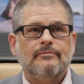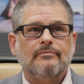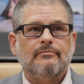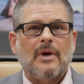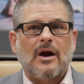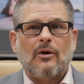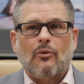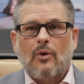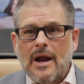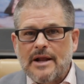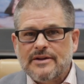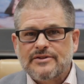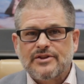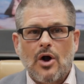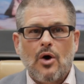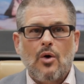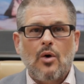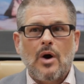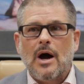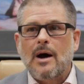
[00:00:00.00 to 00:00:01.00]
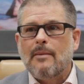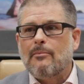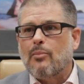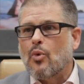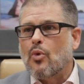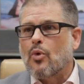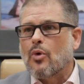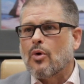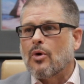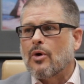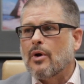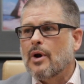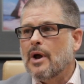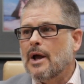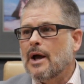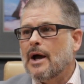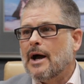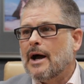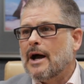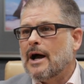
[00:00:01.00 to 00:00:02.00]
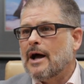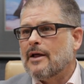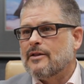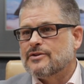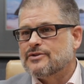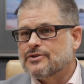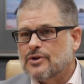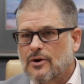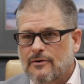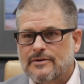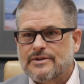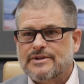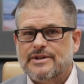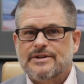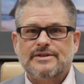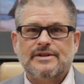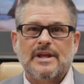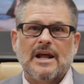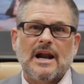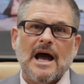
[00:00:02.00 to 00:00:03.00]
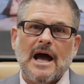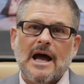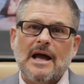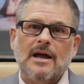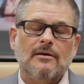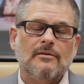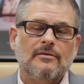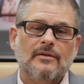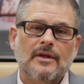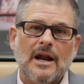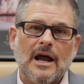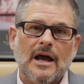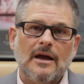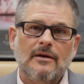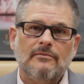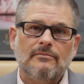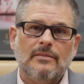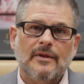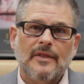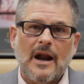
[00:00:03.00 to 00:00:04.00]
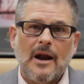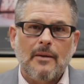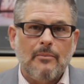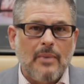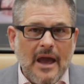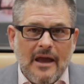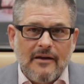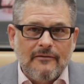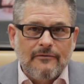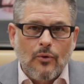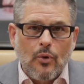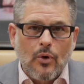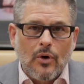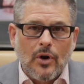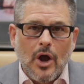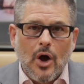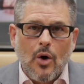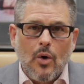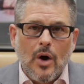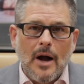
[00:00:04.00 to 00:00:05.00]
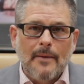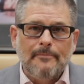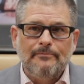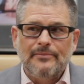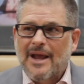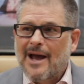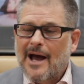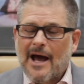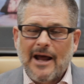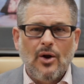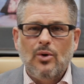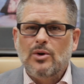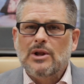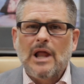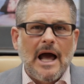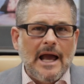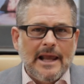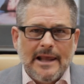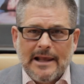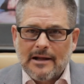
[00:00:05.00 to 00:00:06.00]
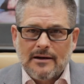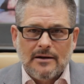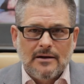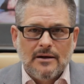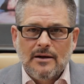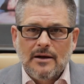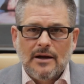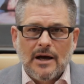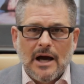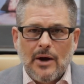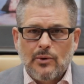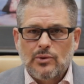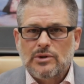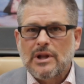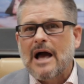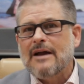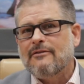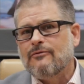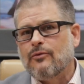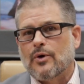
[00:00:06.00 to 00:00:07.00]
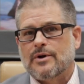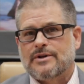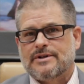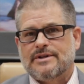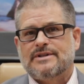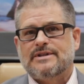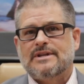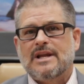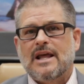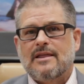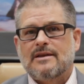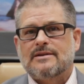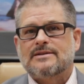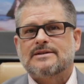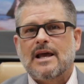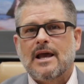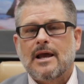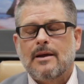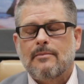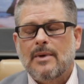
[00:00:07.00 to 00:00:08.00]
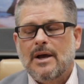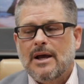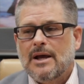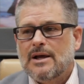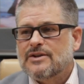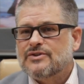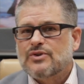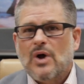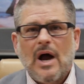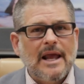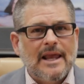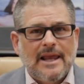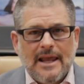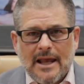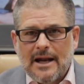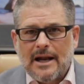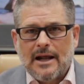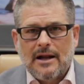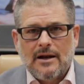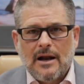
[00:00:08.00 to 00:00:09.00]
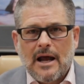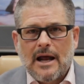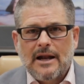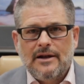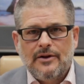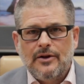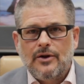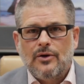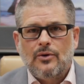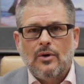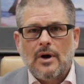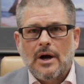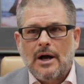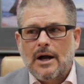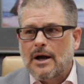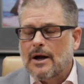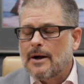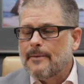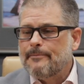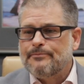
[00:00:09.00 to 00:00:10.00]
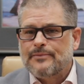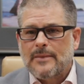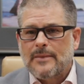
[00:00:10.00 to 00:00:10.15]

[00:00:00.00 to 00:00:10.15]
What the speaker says: my rates go up, or the services that I pay for go up, I don't like it. I would like for it to stay the same. So I get it. I do. I'm